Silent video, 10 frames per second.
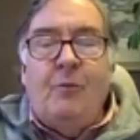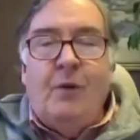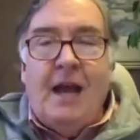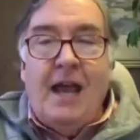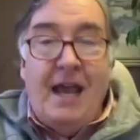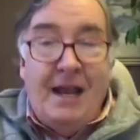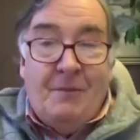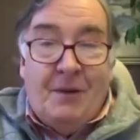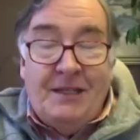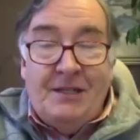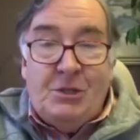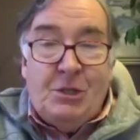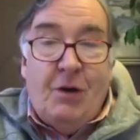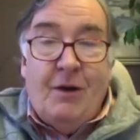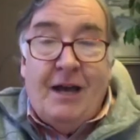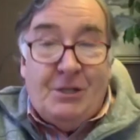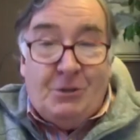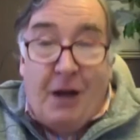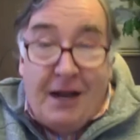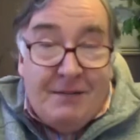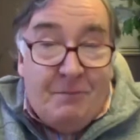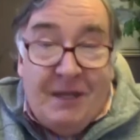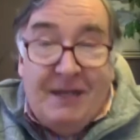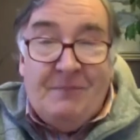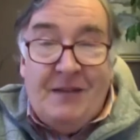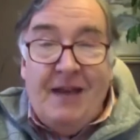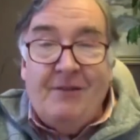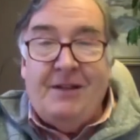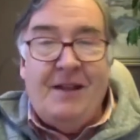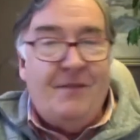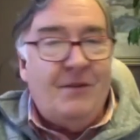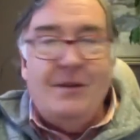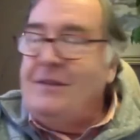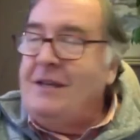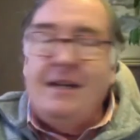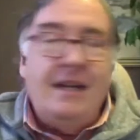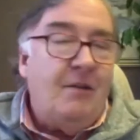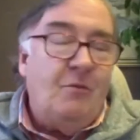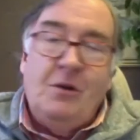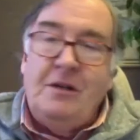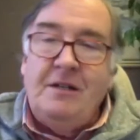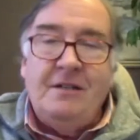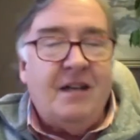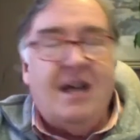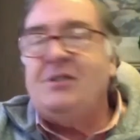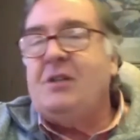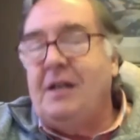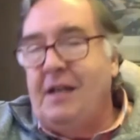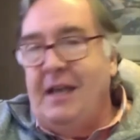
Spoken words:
when I had him on this show, I tried to pin him down on that very thing, and he wouldn't touch it.